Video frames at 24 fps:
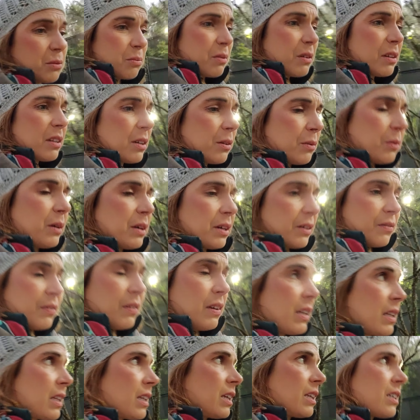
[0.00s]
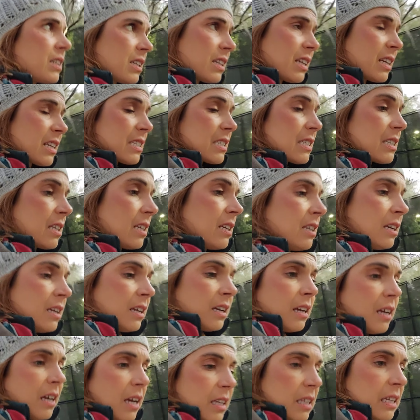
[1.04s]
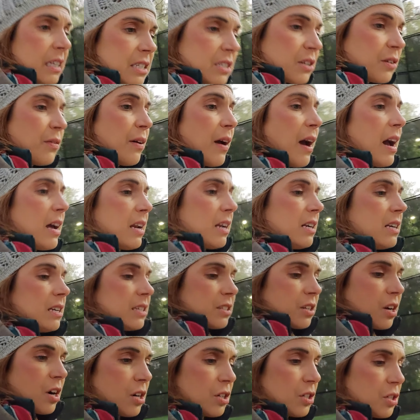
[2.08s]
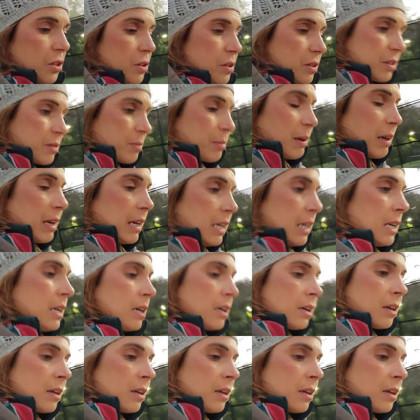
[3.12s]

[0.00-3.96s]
really weird feeling unless unless you've had it it's hard to explain